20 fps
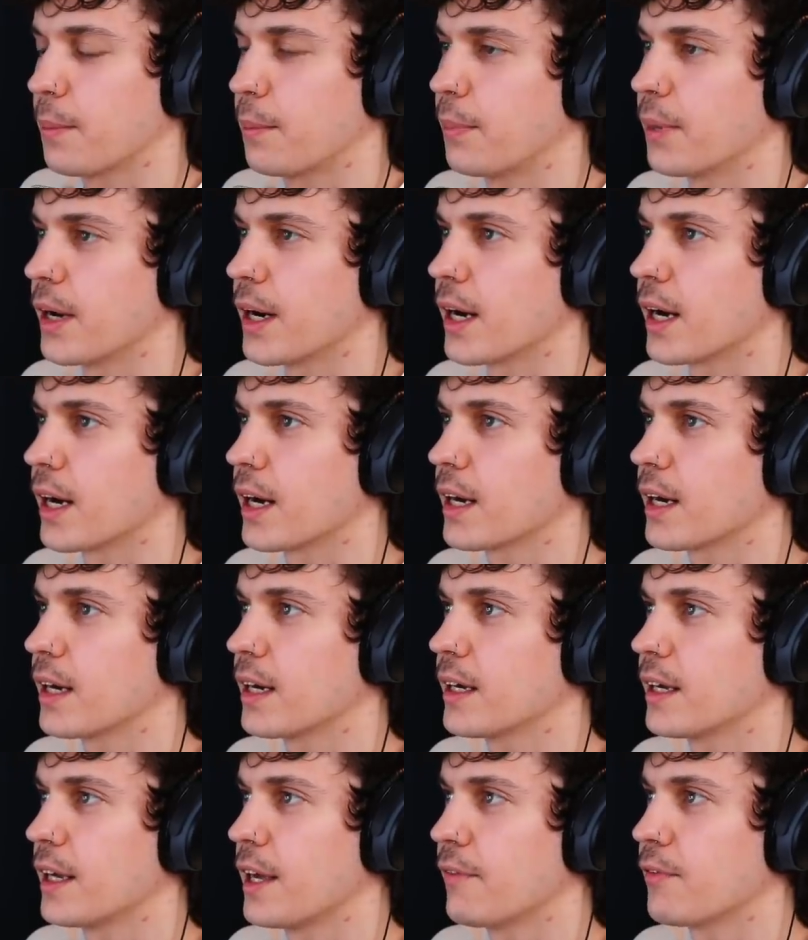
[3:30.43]
But
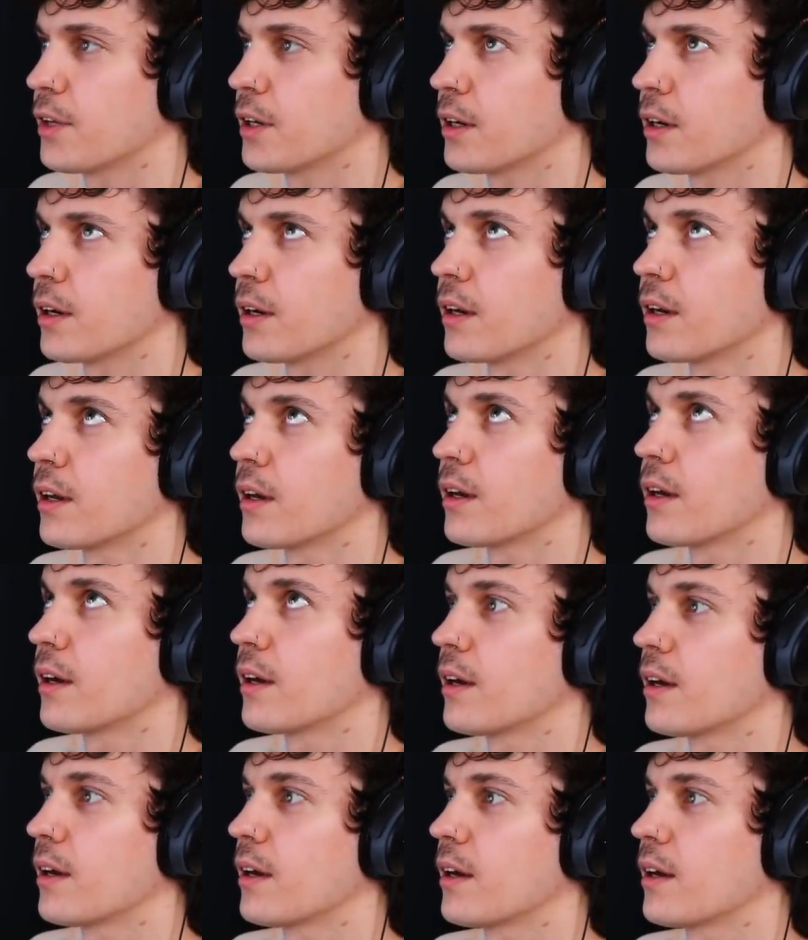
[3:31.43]
even
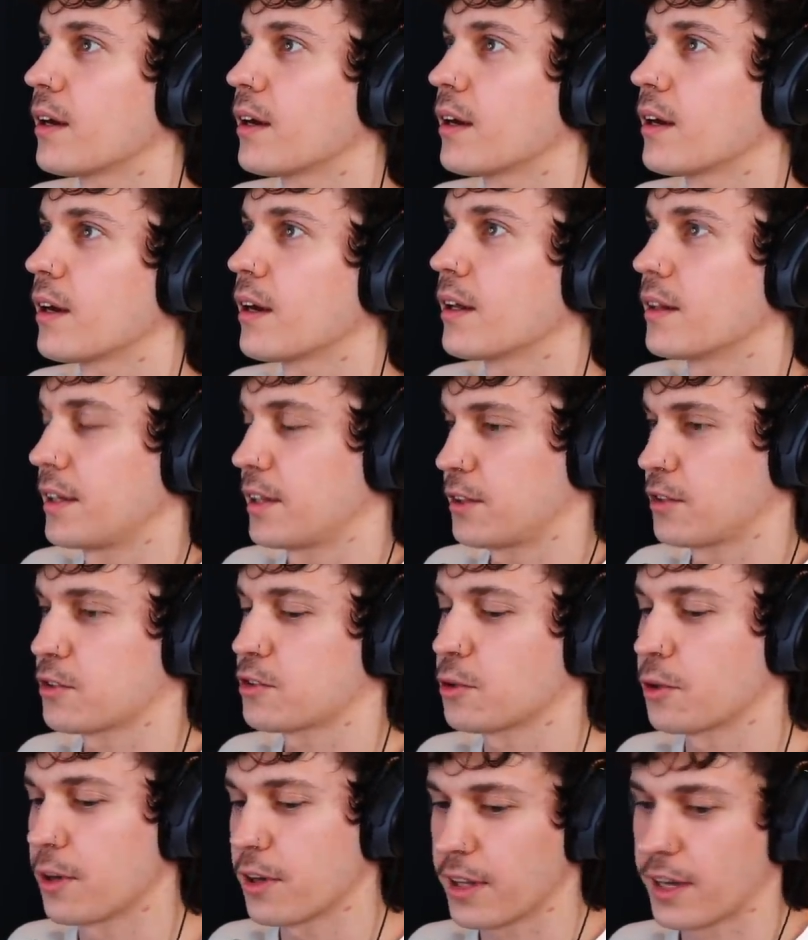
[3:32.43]
like the
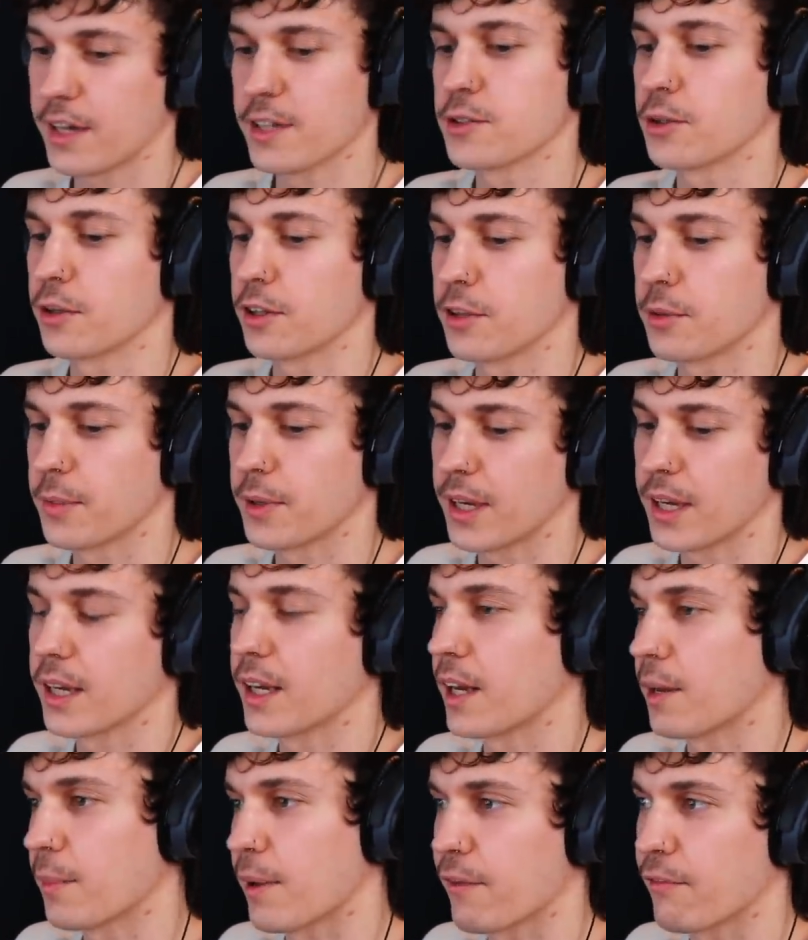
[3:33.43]
story that I told at the
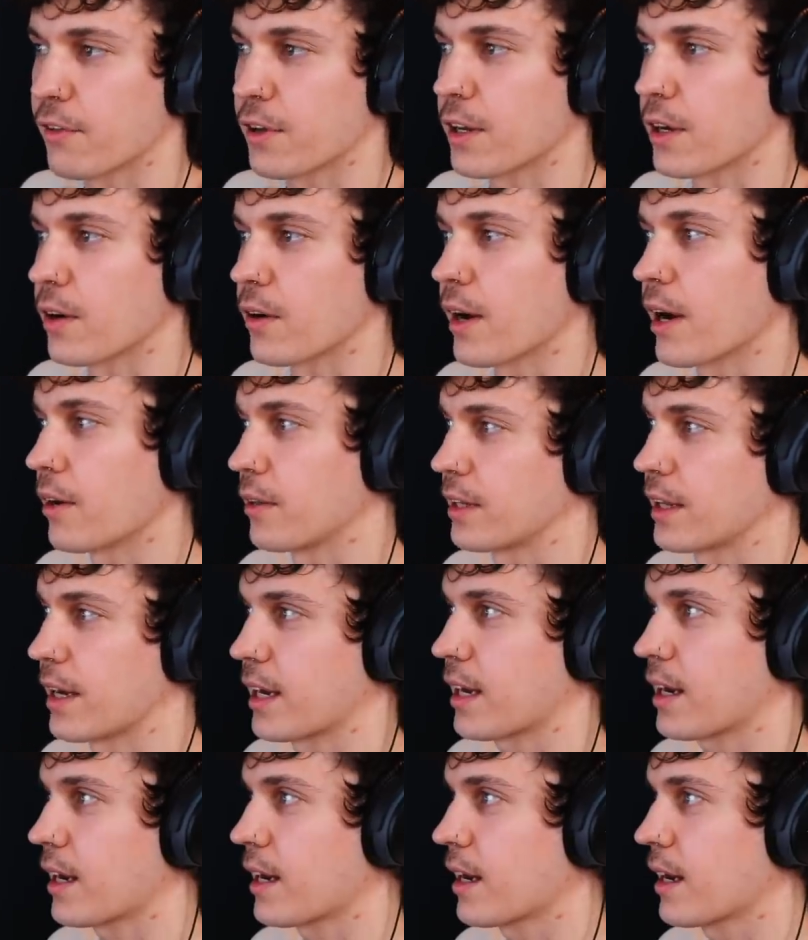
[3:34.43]
beginning of my video, how
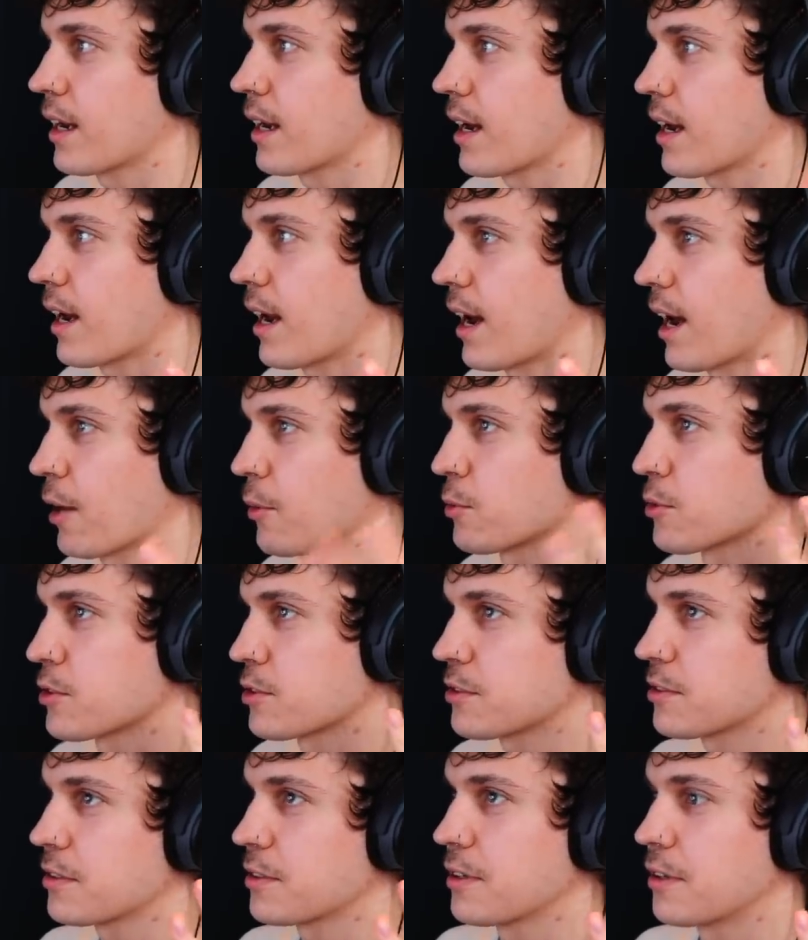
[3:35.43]
like I
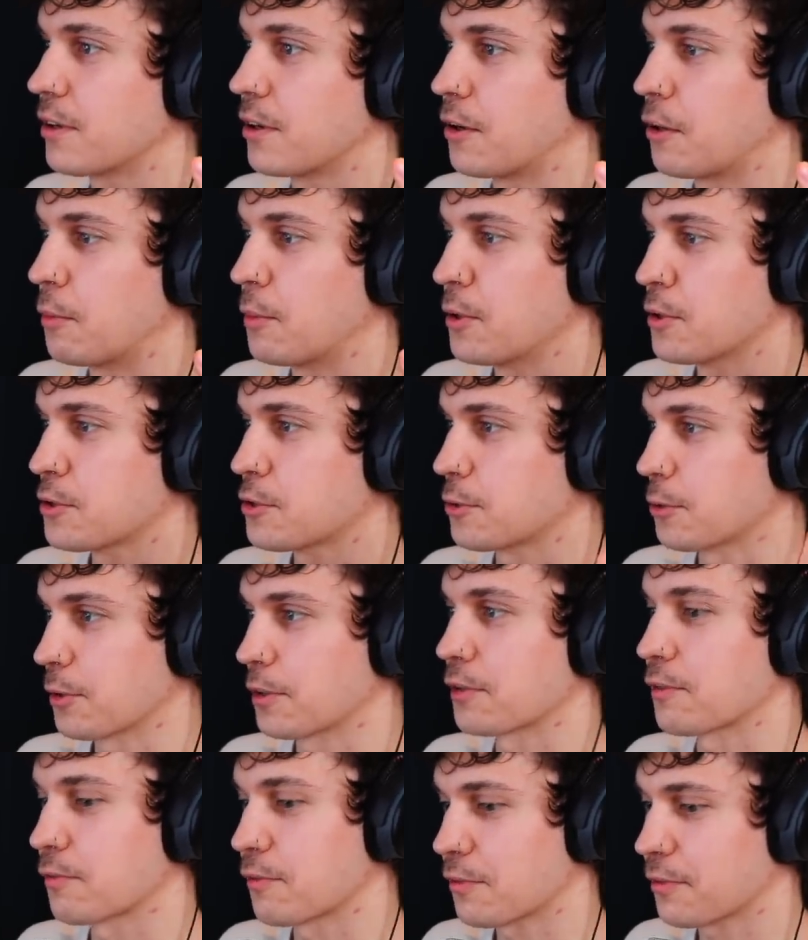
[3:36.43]
was almost
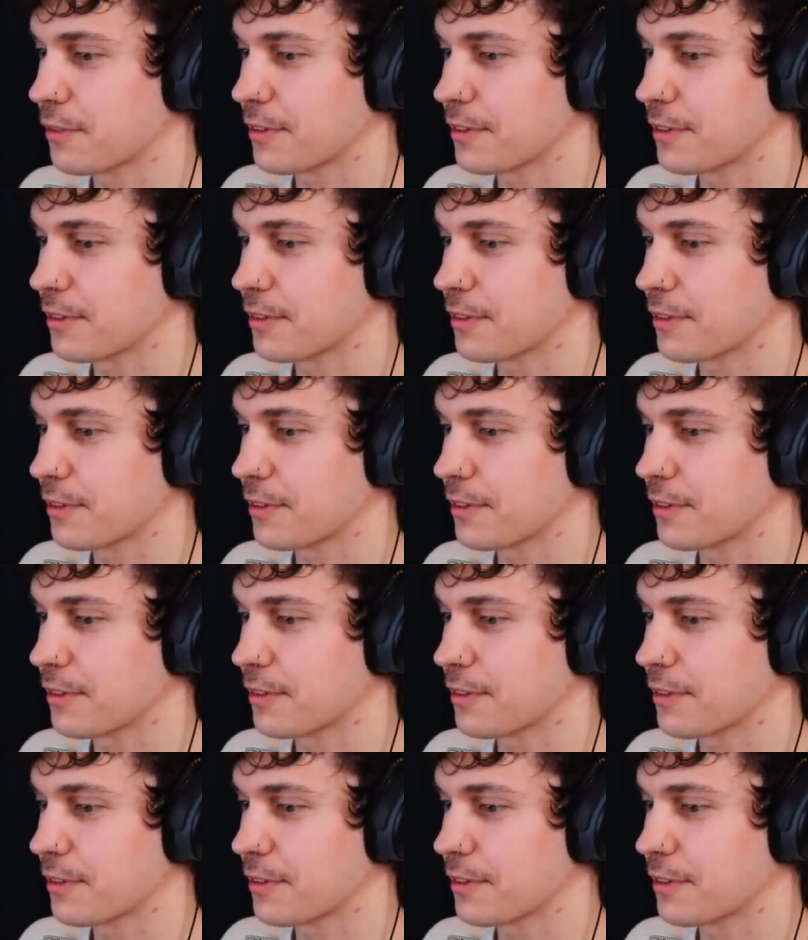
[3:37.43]
sort of